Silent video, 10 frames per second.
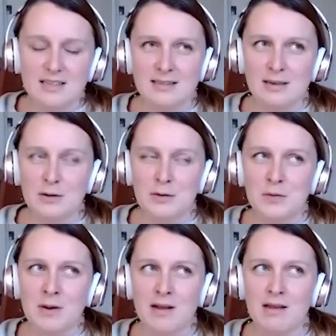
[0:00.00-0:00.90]

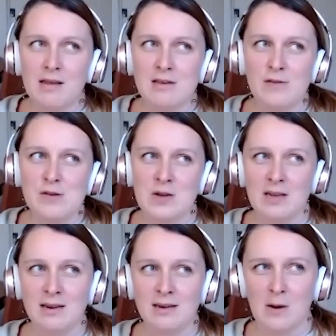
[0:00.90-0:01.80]
So if you
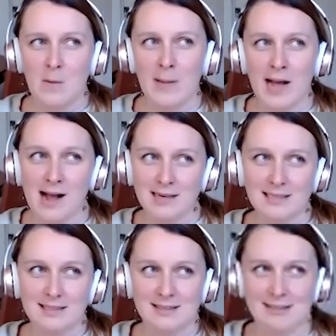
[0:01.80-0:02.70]
could go
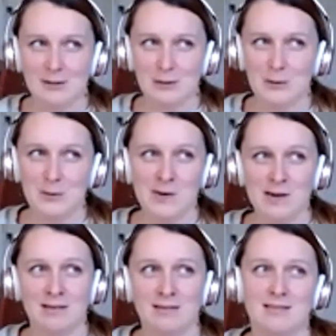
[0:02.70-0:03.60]
back
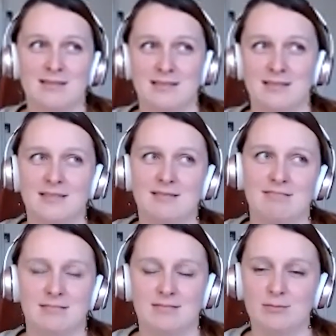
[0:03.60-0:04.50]
to
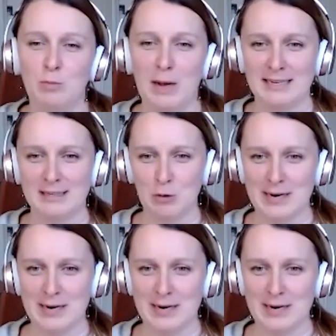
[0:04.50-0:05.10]
what,